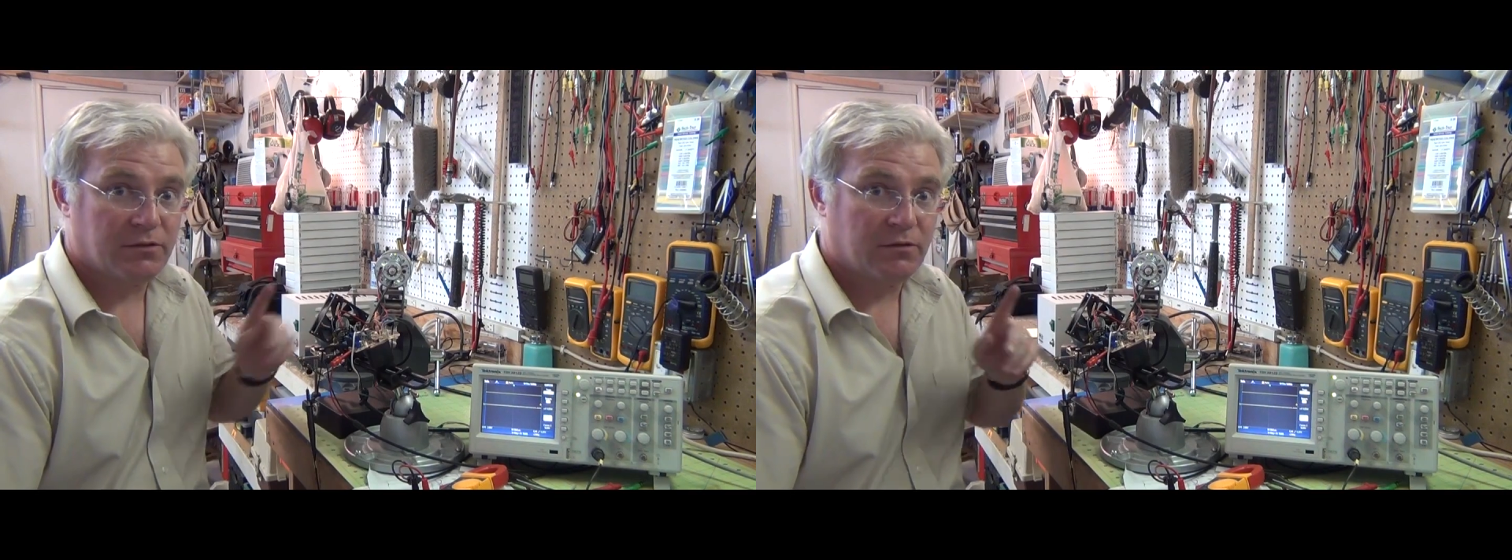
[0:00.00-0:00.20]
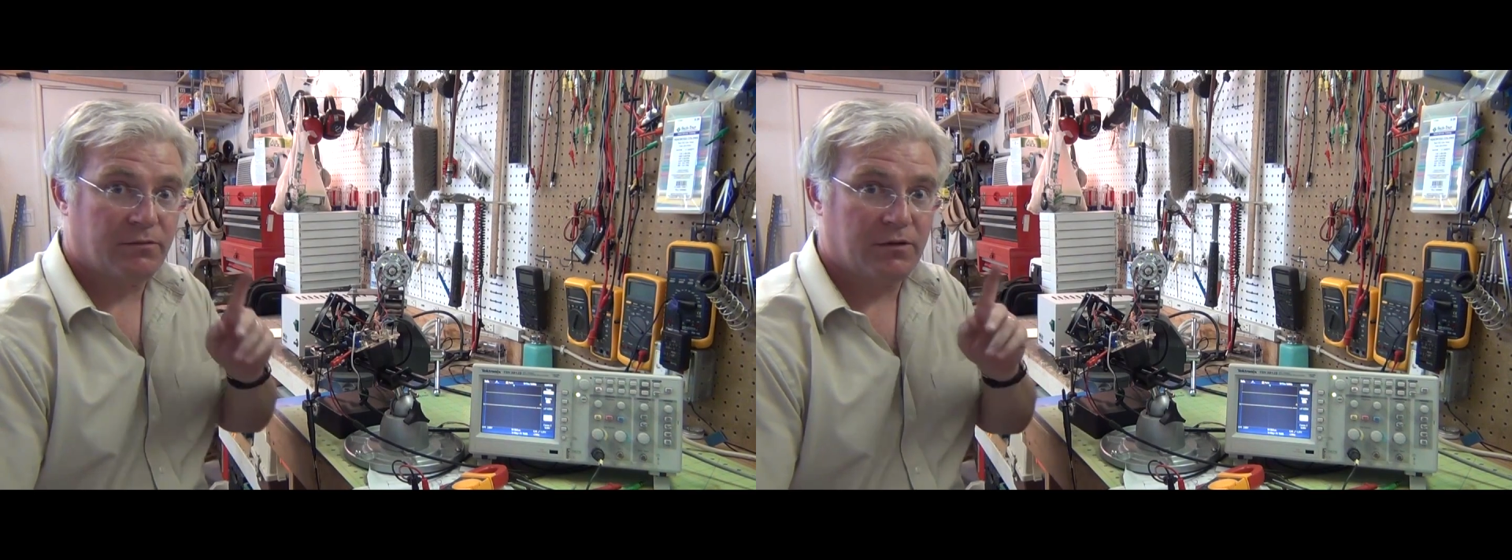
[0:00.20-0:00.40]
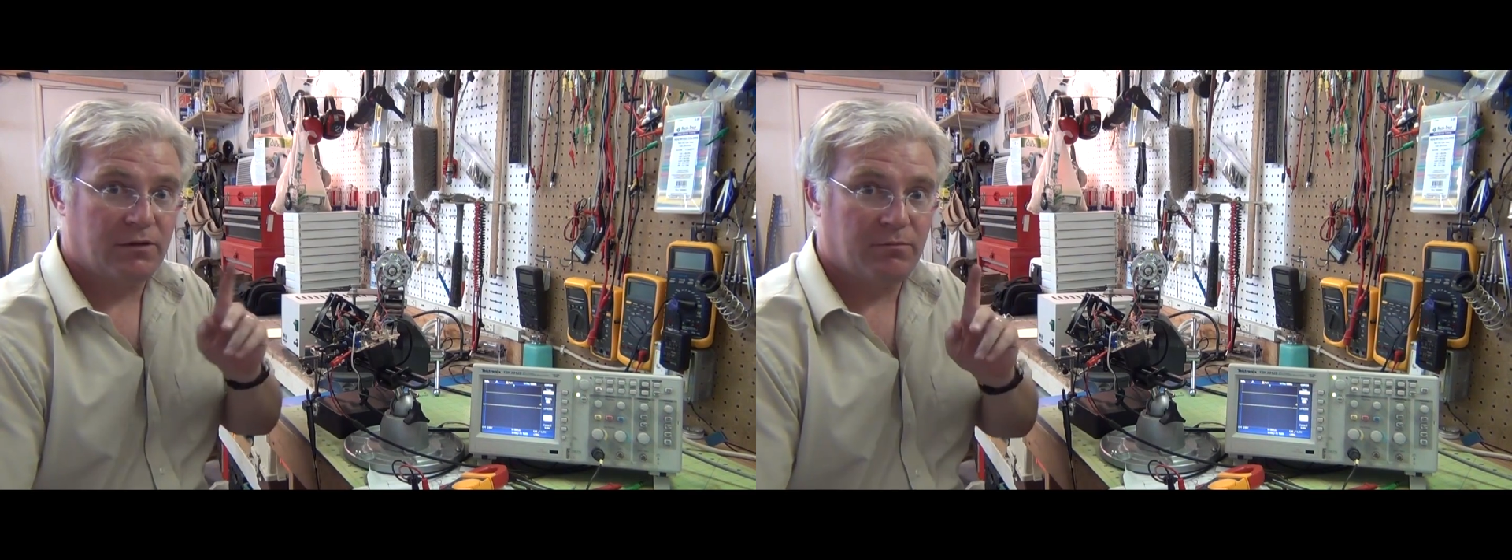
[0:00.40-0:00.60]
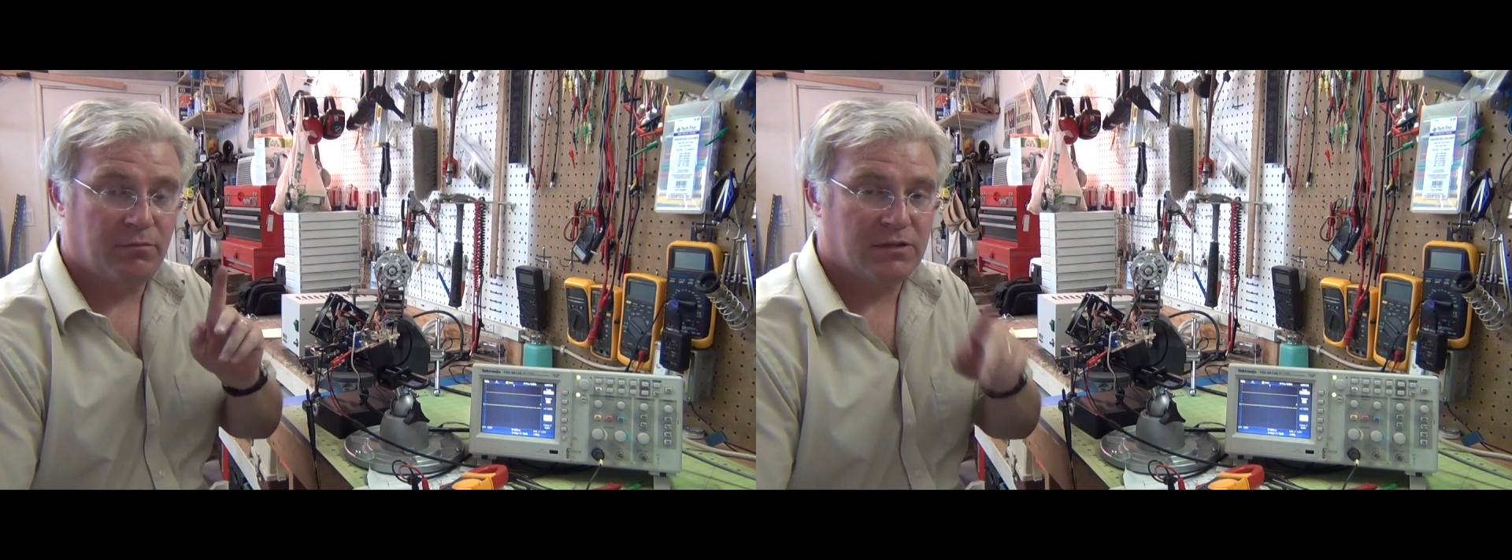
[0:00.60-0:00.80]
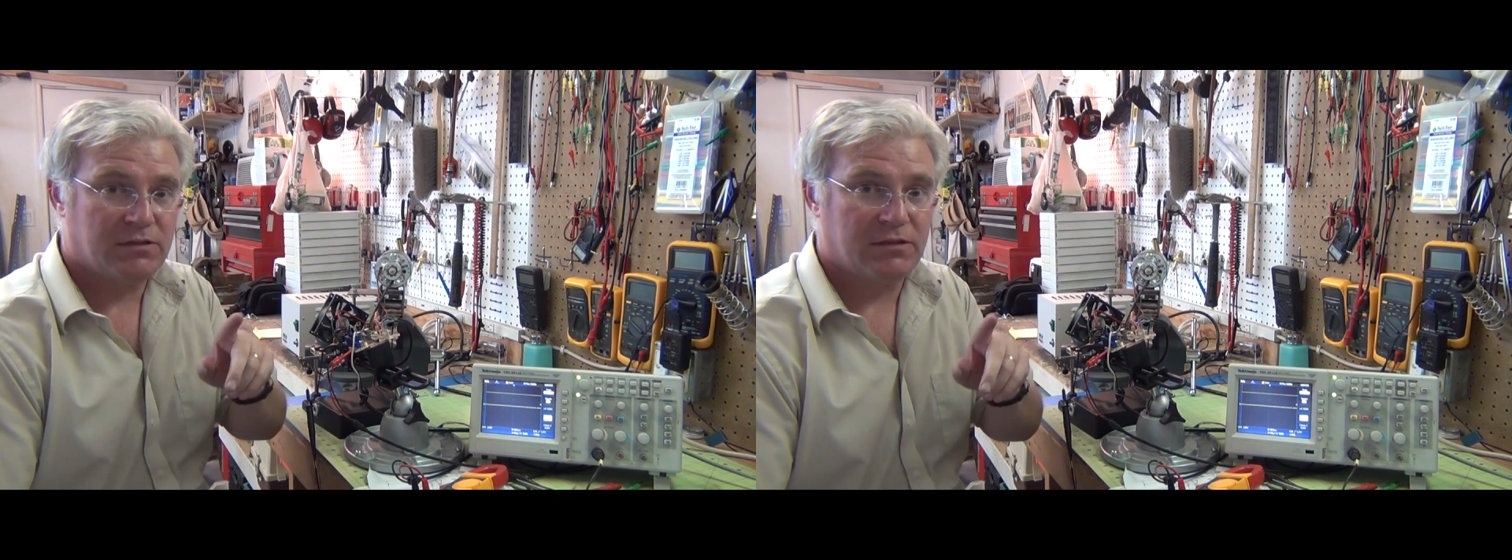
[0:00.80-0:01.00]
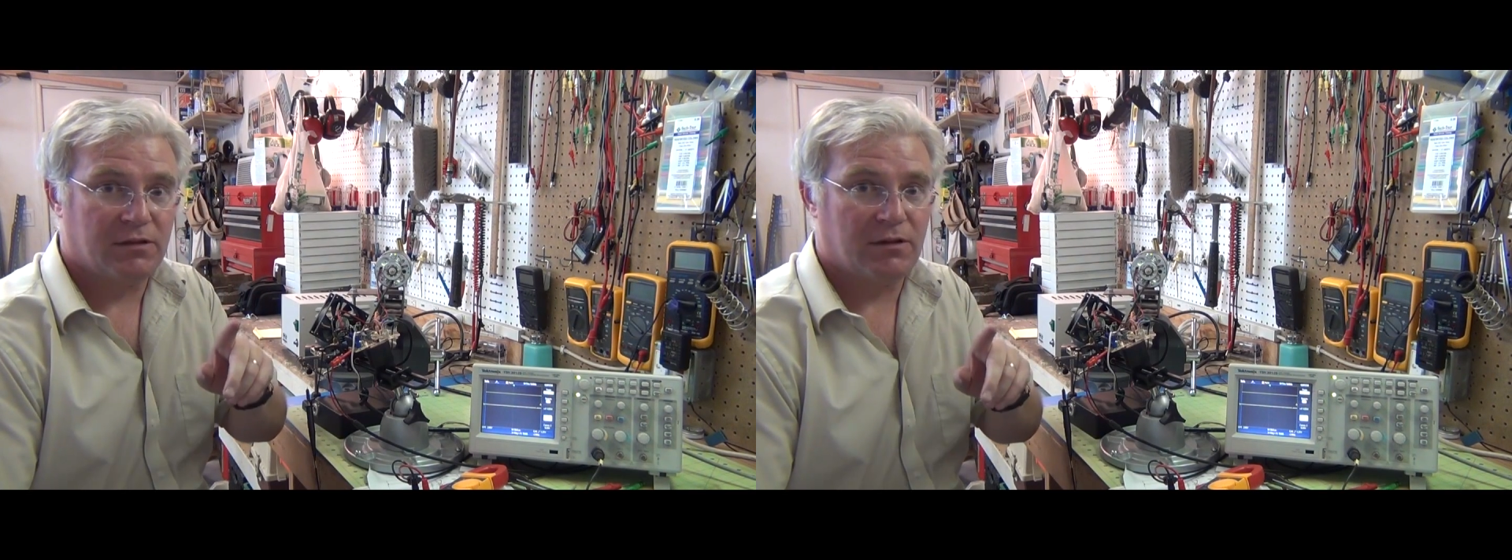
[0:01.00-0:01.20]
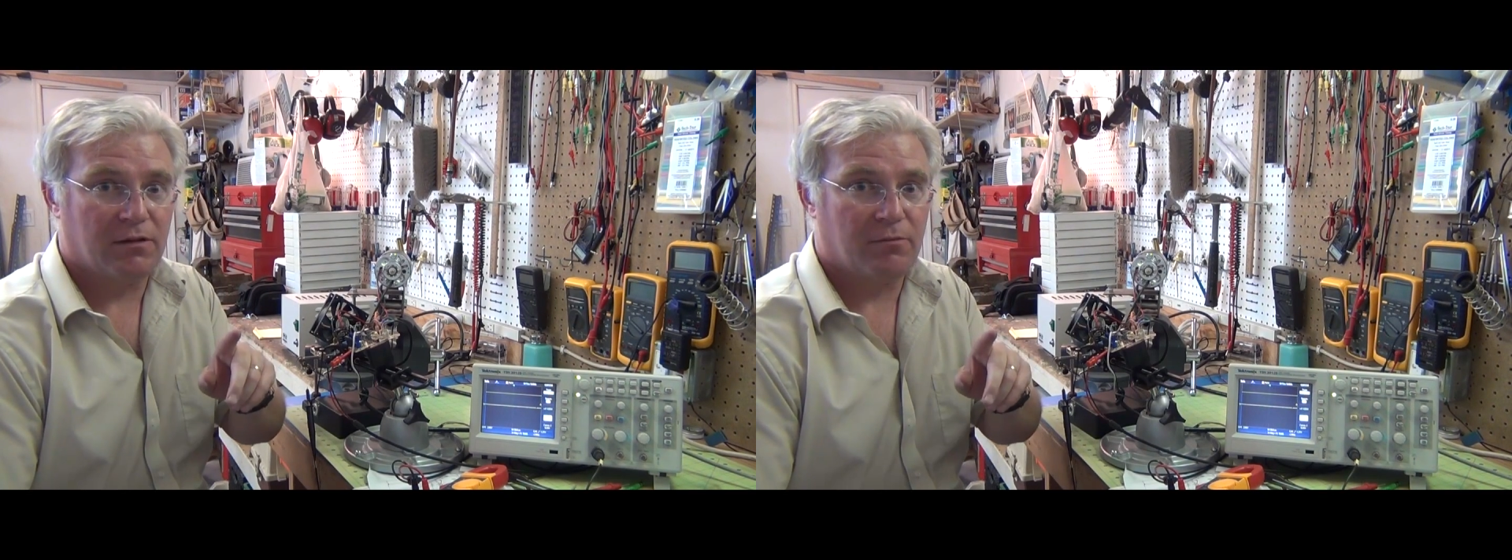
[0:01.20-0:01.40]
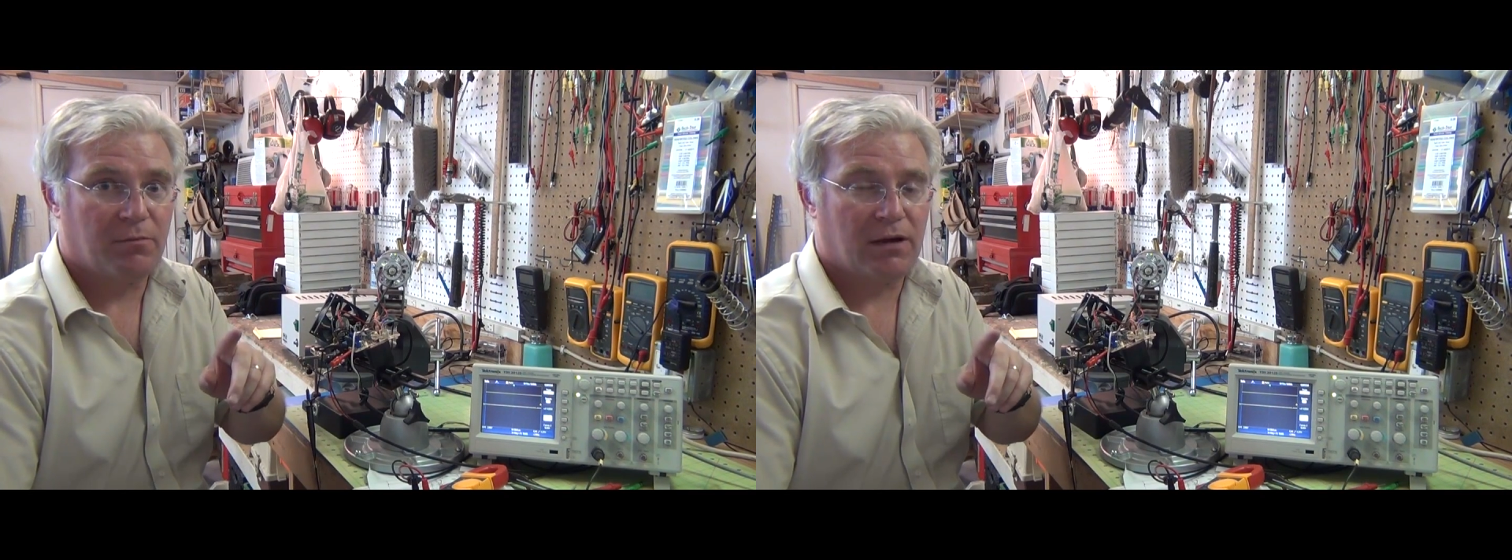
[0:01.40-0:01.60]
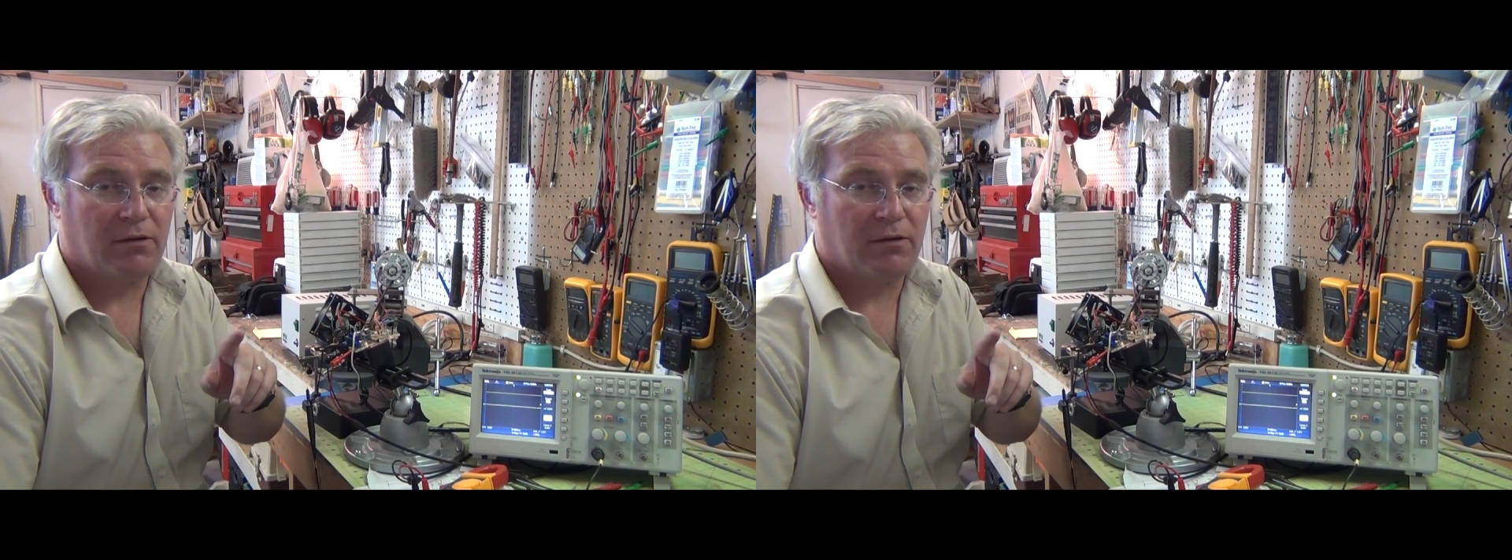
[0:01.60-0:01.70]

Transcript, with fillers: So if you missed the